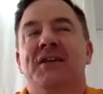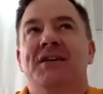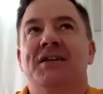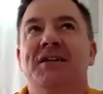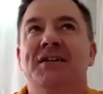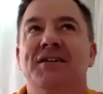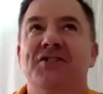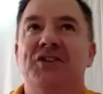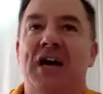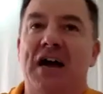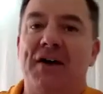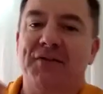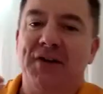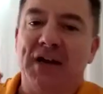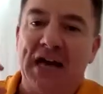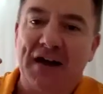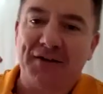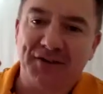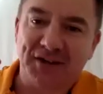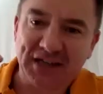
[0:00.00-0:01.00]
Yeah. So
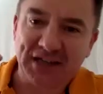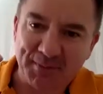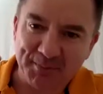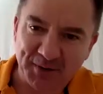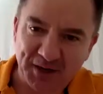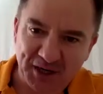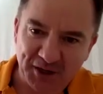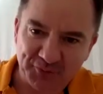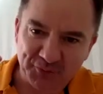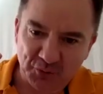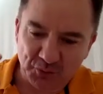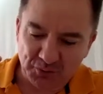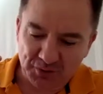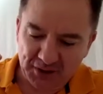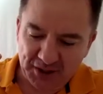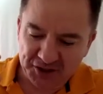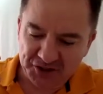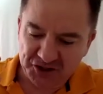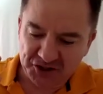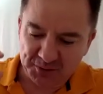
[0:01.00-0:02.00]
have, having that meaningful
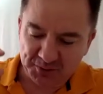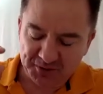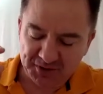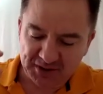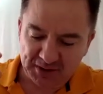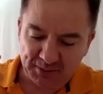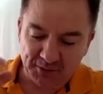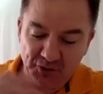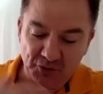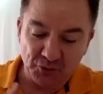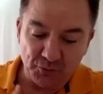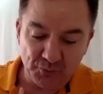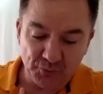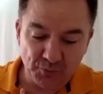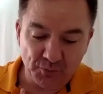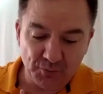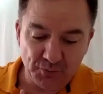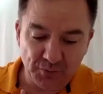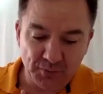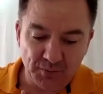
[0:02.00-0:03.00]
relationship with someone
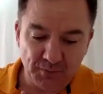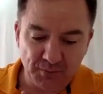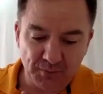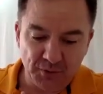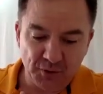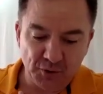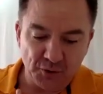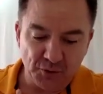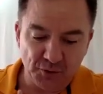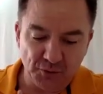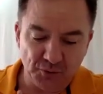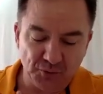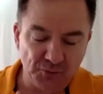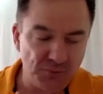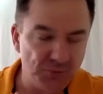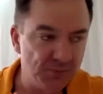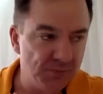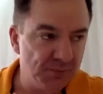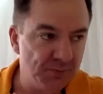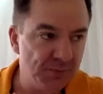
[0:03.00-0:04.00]
who
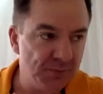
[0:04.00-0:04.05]
who